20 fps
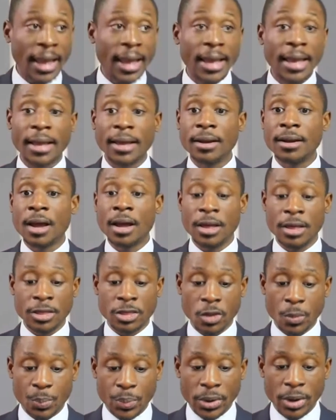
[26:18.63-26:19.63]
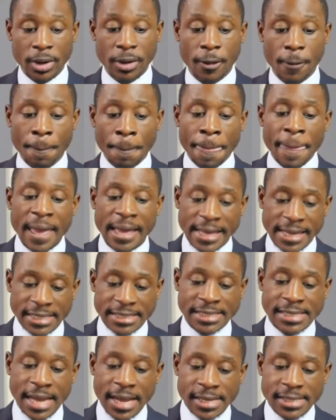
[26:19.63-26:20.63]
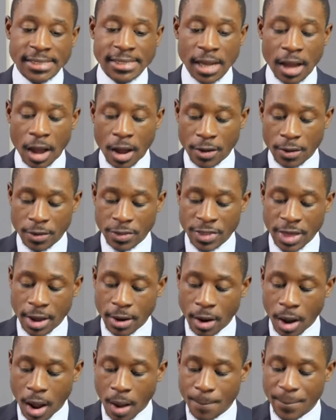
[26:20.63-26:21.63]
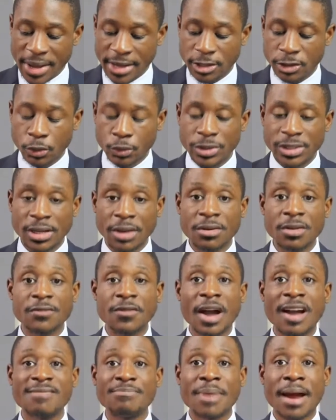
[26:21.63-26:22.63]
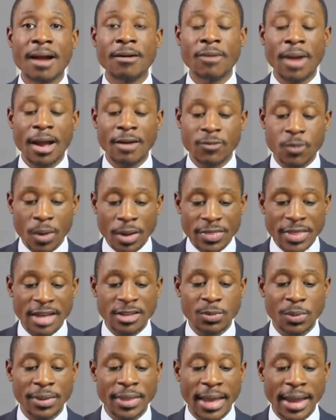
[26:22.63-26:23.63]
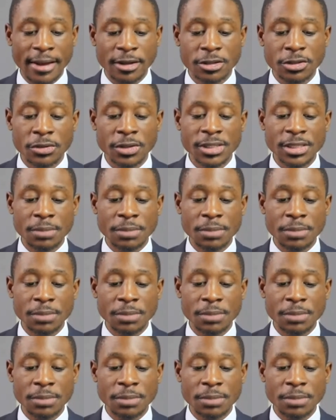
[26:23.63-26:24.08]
in the book. It says there on page 375, paragraph 1, that's where the answer is.